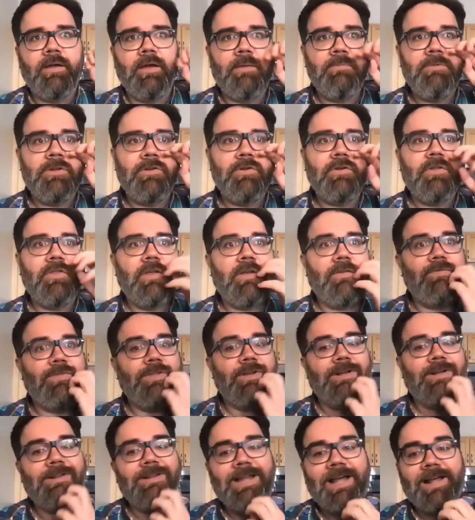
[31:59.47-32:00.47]
mean, you can think of the
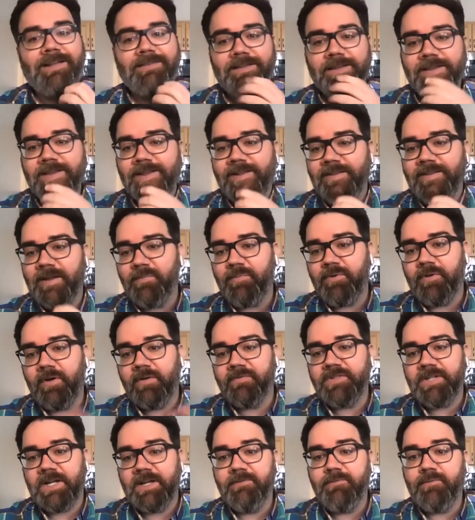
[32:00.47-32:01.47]
classic example of
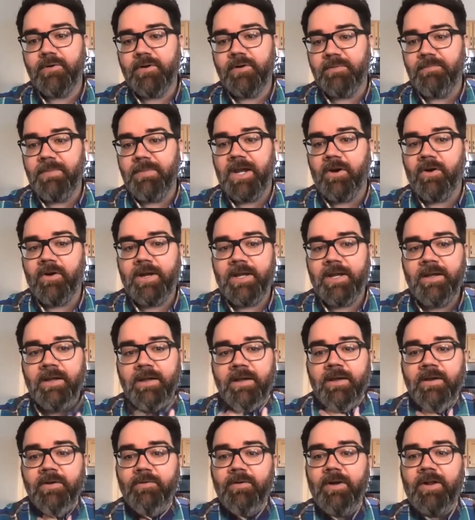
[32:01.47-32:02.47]
typhoid Mary,
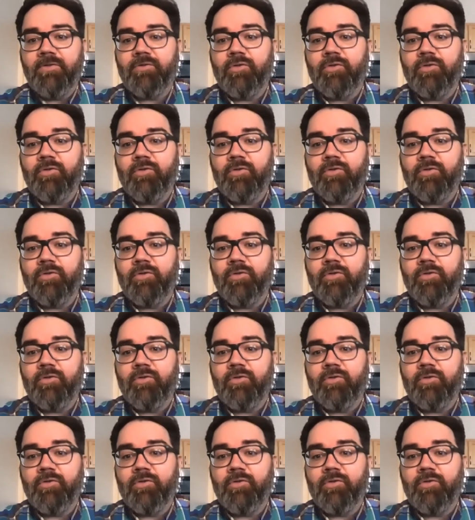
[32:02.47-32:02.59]
right?